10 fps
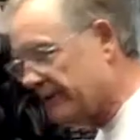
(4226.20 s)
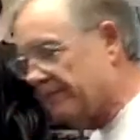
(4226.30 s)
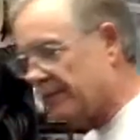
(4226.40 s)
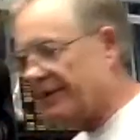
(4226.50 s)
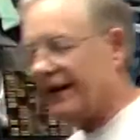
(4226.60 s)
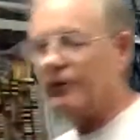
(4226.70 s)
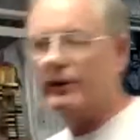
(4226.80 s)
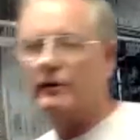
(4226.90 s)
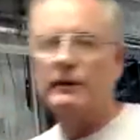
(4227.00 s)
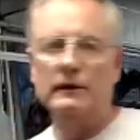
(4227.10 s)
to keep the battery
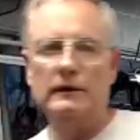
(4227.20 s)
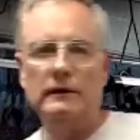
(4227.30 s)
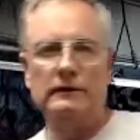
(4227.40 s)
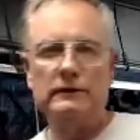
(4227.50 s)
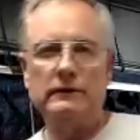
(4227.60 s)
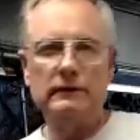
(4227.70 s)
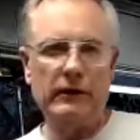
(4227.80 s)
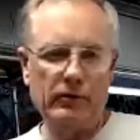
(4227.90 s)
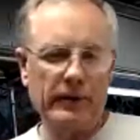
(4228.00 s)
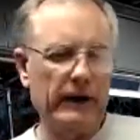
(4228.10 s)
up. So I
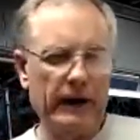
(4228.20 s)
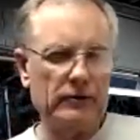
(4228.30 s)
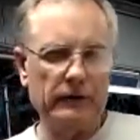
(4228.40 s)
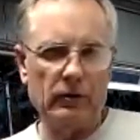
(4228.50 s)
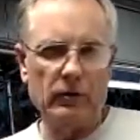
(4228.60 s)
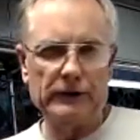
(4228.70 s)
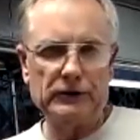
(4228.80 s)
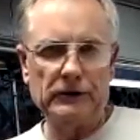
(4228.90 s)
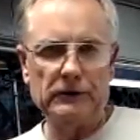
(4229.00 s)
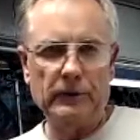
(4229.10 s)
hope that answered the
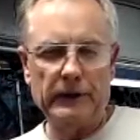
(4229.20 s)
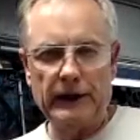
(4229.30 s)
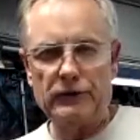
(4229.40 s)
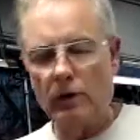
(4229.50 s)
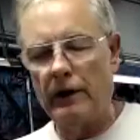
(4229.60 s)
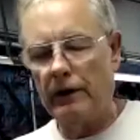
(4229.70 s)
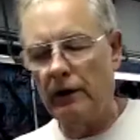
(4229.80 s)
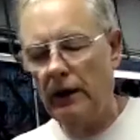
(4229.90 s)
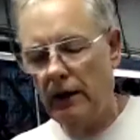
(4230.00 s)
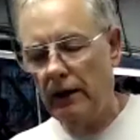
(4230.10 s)
question, but that's one of
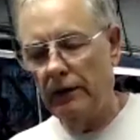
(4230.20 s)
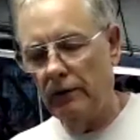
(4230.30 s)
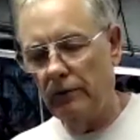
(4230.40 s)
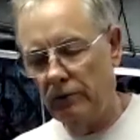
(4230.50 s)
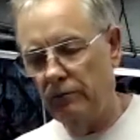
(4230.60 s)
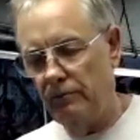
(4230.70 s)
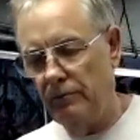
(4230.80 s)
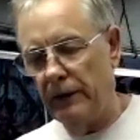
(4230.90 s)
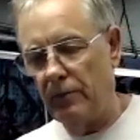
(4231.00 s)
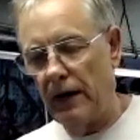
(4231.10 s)
the, the
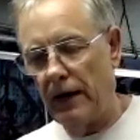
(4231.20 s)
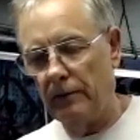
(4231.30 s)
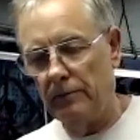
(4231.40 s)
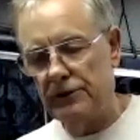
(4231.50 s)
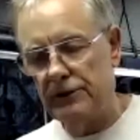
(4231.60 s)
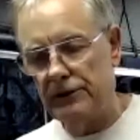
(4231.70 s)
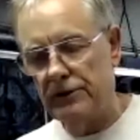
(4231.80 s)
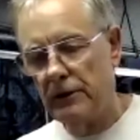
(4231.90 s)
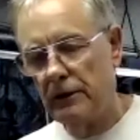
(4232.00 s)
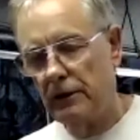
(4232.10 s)
big problems is,
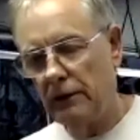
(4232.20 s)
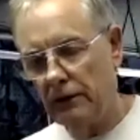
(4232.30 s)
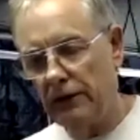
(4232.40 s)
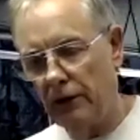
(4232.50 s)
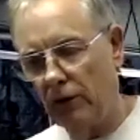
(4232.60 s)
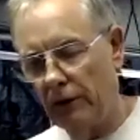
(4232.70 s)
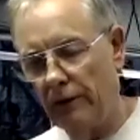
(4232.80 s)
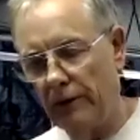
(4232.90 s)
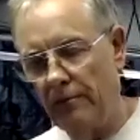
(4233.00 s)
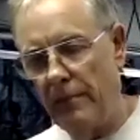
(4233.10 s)
you know,
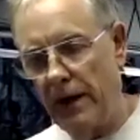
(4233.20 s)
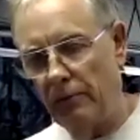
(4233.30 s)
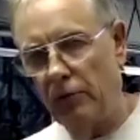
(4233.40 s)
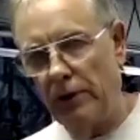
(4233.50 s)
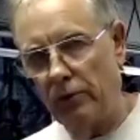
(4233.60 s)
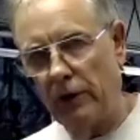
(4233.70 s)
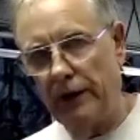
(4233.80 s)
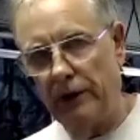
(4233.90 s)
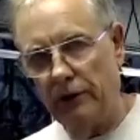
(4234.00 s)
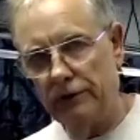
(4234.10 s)
the, the memory
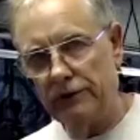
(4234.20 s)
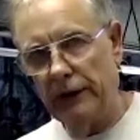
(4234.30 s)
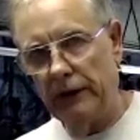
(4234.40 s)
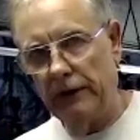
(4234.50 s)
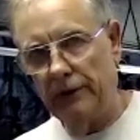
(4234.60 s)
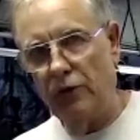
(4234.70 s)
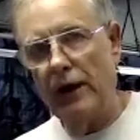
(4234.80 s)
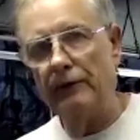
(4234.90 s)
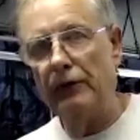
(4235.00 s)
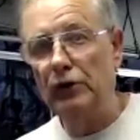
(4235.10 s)
radios. And if you
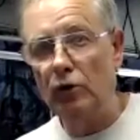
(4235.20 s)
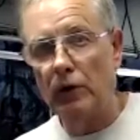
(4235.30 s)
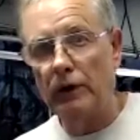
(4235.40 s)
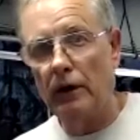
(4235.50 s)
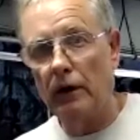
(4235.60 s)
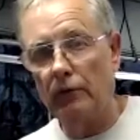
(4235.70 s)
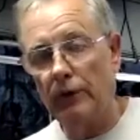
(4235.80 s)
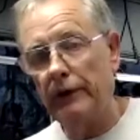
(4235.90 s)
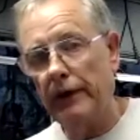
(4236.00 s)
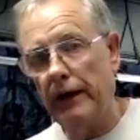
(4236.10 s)
have a newer car,
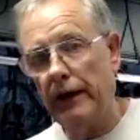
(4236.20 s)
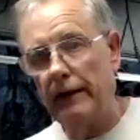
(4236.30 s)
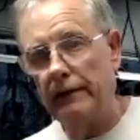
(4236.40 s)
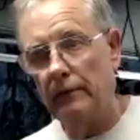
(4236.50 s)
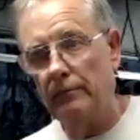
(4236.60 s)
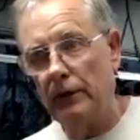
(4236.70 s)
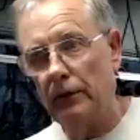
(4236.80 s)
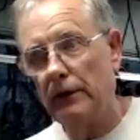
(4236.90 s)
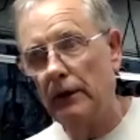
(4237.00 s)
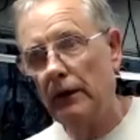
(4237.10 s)
really anything
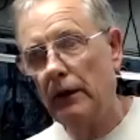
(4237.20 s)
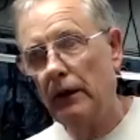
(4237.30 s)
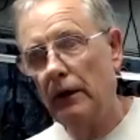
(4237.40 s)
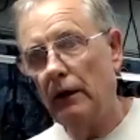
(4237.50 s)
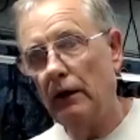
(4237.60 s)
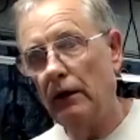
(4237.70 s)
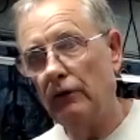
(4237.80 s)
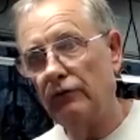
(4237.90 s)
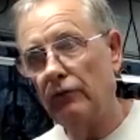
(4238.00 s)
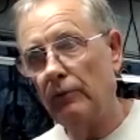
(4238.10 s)
built uh,
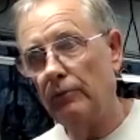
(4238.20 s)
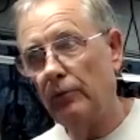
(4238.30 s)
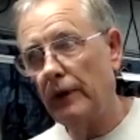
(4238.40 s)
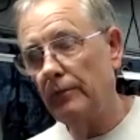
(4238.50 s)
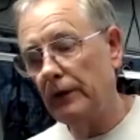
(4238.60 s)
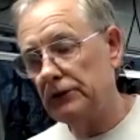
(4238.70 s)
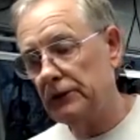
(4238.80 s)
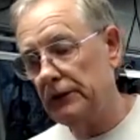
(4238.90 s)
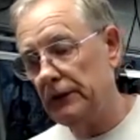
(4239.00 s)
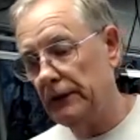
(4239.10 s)
from pretty much
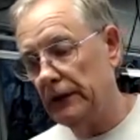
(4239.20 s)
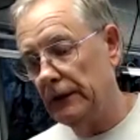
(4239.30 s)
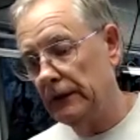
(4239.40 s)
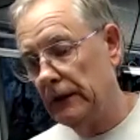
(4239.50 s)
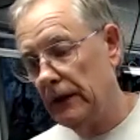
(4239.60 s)
the, uh,